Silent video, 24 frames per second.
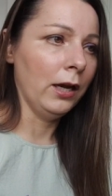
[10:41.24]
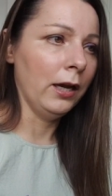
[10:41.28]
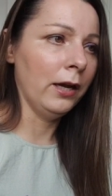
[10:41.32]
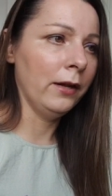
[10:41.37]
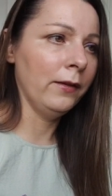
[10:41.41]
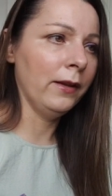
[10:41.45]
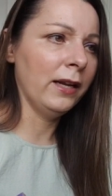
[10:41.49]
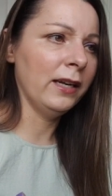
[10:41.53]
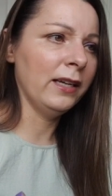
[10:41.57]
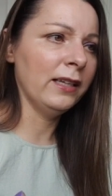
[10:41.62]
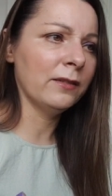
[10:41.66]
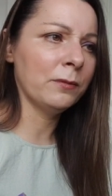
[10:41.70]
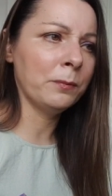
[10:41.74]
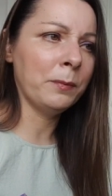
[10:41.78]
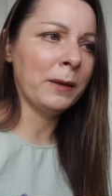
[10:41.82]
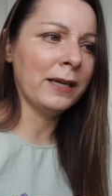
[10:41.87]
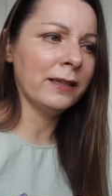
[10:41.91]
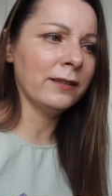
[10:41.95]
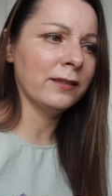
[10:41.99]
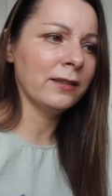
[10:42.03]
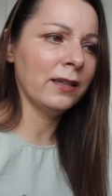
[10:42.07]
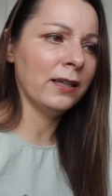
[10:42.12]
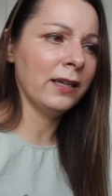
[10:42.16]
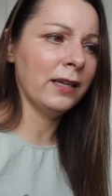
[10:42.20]
and then it's
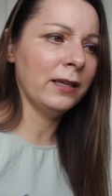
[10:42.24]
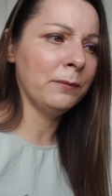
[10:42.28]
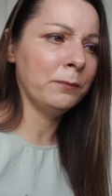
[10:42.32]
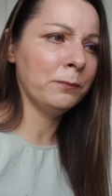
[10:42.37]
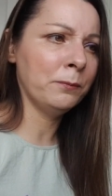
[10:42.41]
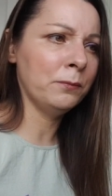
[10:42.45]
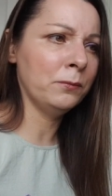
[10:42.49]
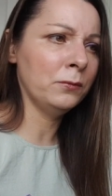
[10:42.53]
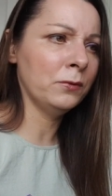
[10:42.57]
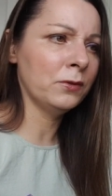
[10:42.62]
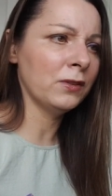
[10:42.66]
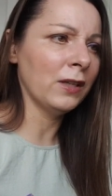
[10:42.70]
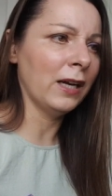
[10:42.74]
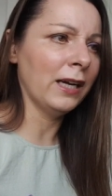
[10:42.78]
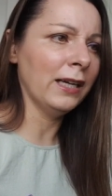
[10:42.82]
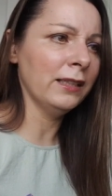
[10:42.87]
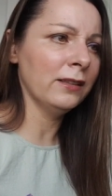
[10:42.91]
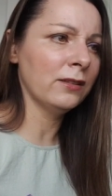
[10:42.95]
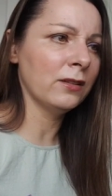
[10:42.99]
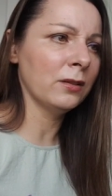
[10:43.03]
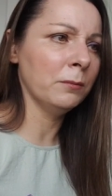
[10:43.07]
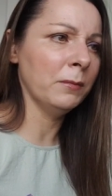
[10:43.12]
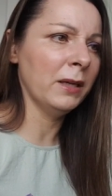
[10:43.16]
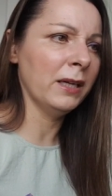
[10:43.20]
basically
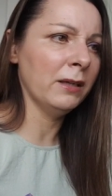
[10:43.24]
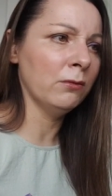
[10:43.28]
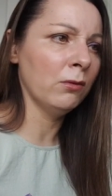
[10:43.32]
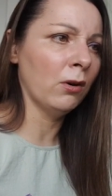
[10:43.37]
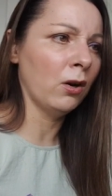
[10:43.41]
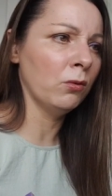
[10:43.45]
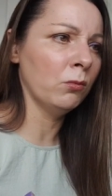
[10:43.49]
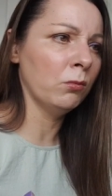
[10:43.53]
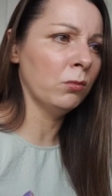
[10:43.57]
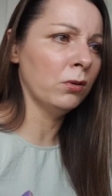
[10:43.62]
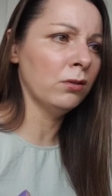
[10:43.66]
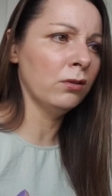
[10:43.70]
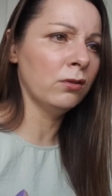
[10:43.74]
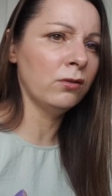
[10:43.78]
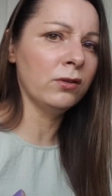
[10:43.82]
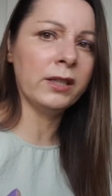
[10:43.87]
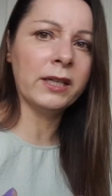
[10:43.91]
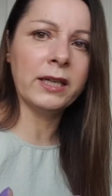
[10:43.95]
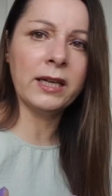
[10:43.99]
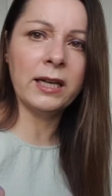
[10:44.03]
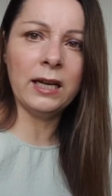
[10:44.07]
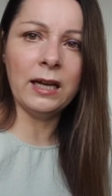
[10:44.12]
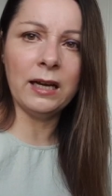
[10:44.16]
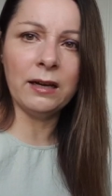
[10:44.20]
saying to me, right, well all
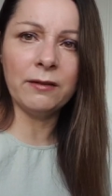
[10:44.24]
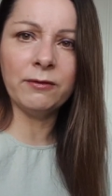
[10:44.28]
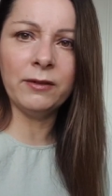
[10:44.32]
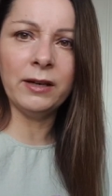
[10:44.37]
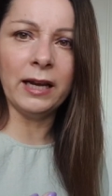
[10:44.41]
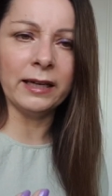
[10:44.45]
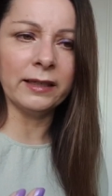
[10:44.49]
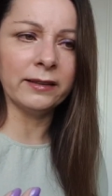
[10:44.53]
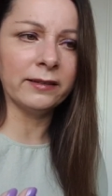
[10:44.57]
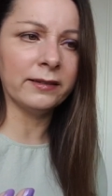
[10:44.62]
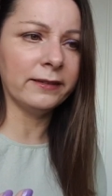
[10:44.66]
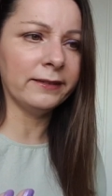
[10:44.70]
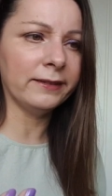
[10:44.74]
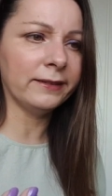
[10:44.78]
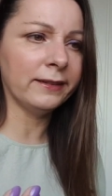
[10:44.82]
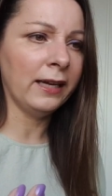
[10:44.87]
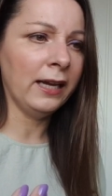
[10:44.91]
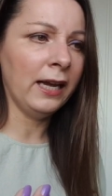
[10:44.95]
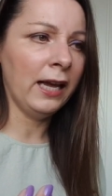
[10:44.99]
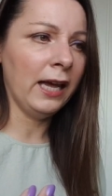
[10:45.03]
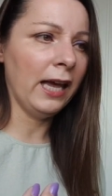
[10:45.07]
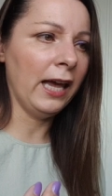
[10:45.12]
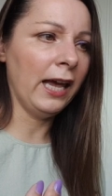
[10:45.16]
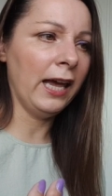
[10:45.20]
you can have next is
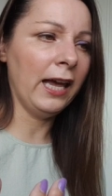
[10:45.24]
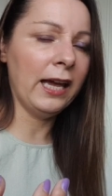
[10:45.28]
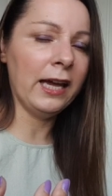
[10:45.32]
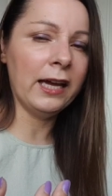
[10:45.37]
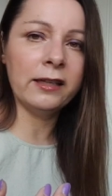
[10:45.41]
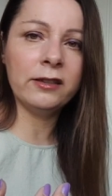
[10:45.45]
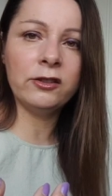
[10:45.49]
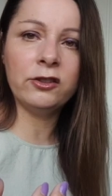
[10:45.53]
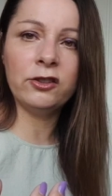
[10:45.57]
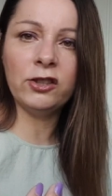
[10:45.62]
egg,